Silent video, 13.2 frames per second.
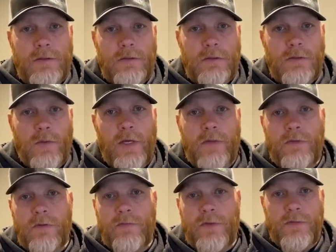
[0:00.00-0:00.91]
So we have our
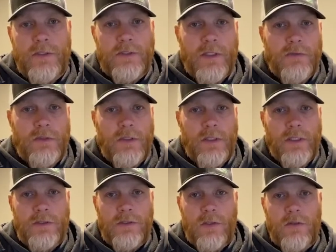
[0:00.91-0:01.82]
57 clean
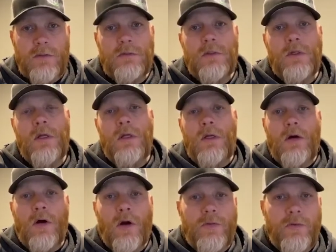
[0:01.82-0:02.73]
stone,
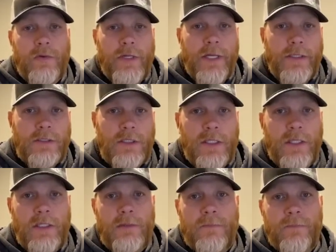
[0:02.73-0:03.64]
our 3/8 clean,